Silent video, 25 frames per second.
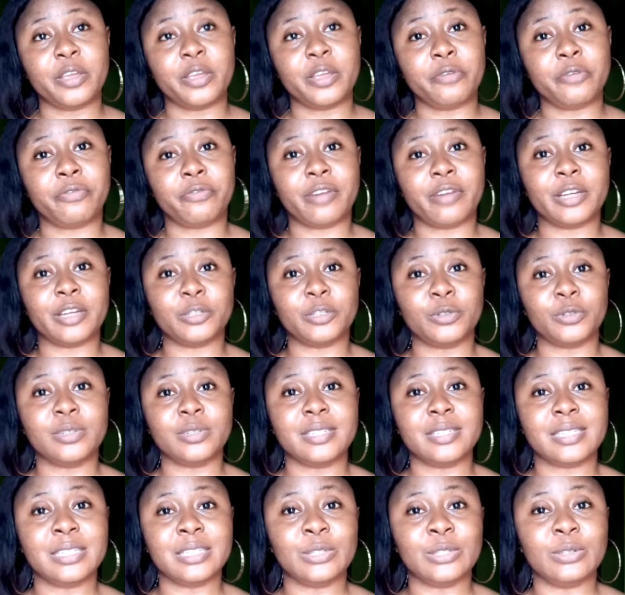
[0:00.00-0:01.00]
if I do
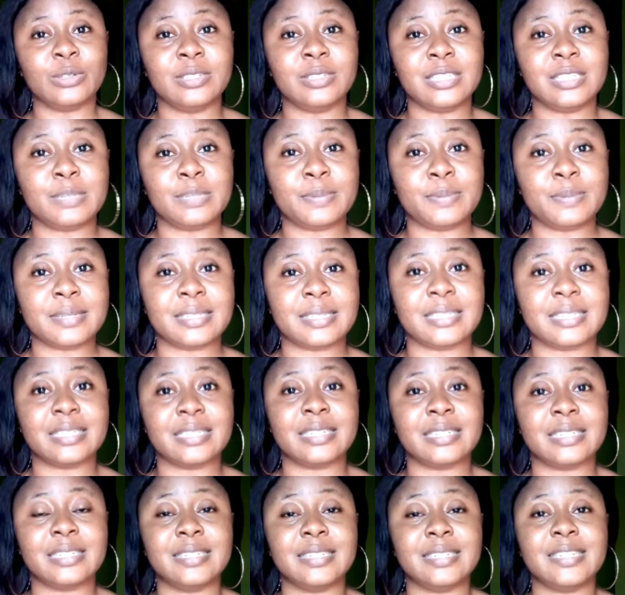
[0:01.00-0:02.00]
this thing to this
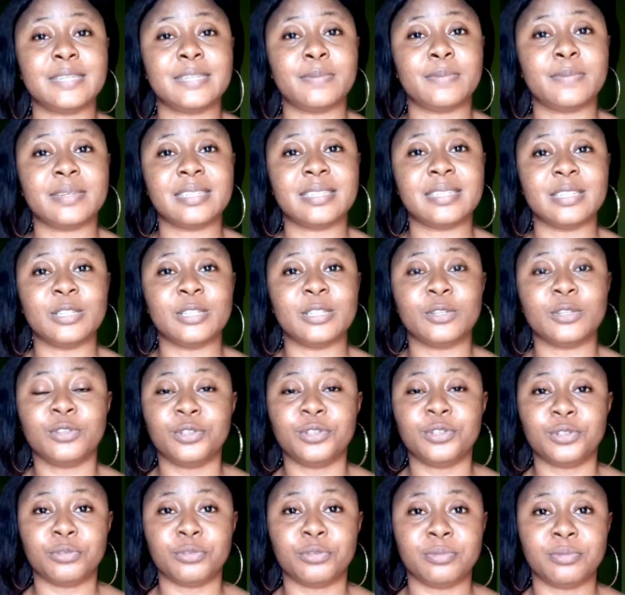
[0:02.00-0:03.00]
person is
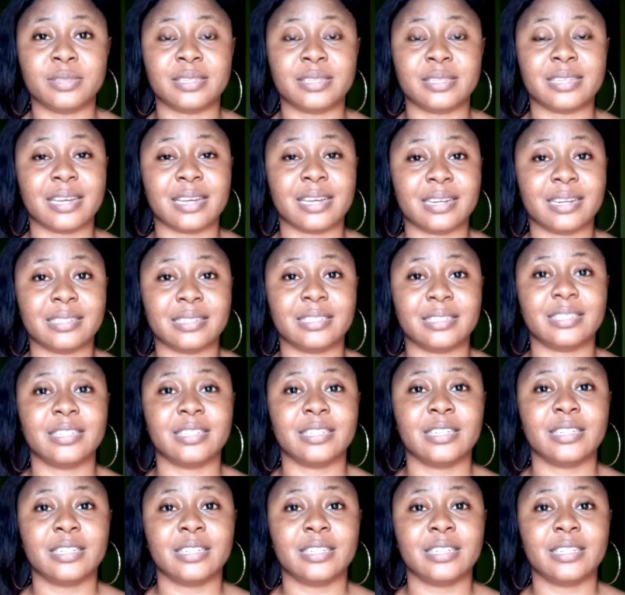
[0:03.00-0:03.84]
going to be sad.